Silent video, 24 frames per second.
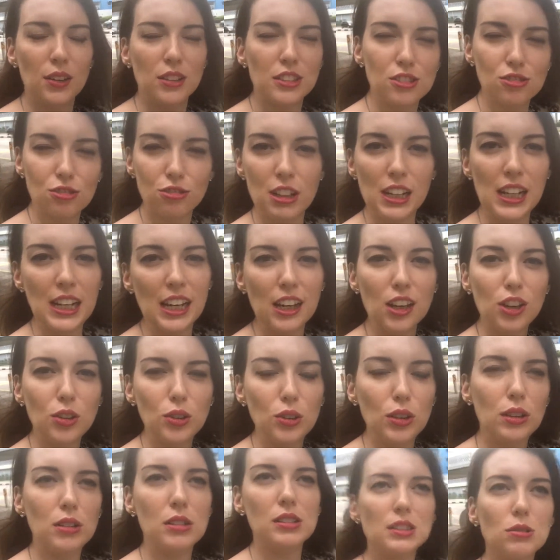It's really cool.
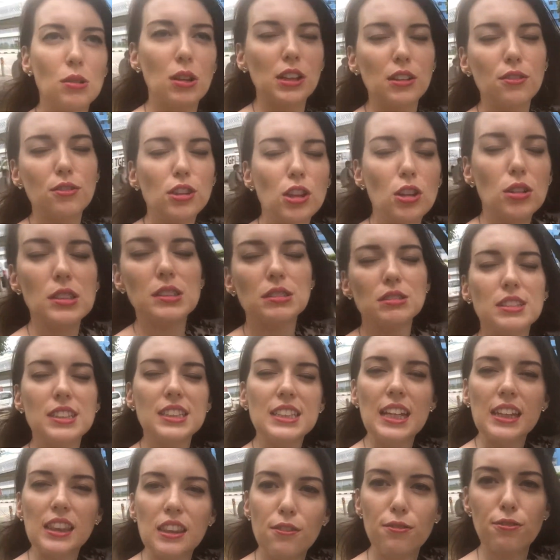It was one of those ones
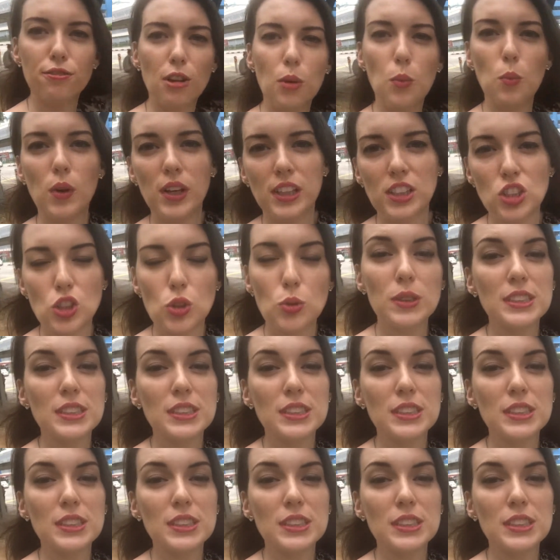that the front window